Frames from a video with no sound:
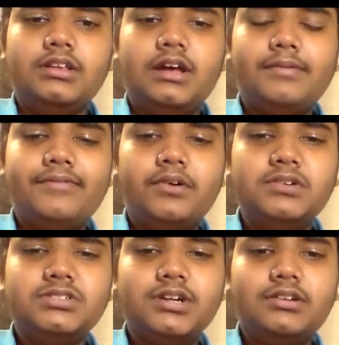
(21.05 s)
Now,
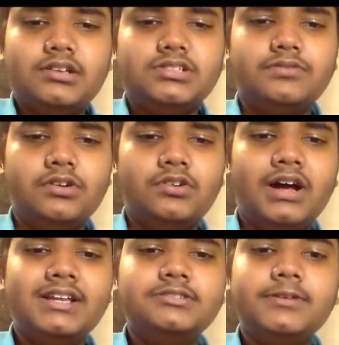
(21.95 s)
before we start this
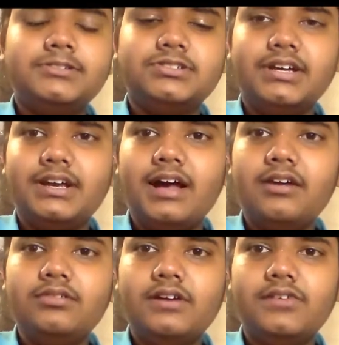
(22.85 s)
review, I just want to say
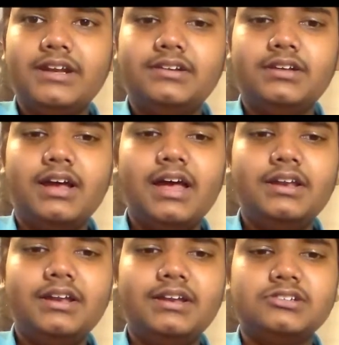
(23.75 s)
I don't have
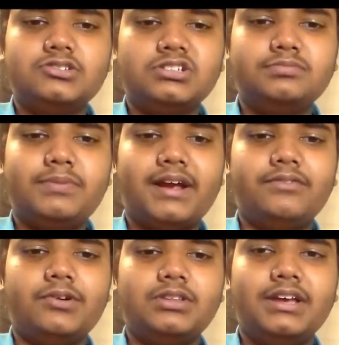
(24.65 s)
any
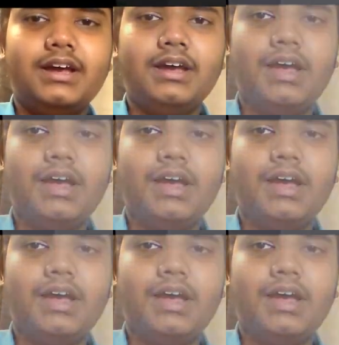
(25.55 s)
disrespect for the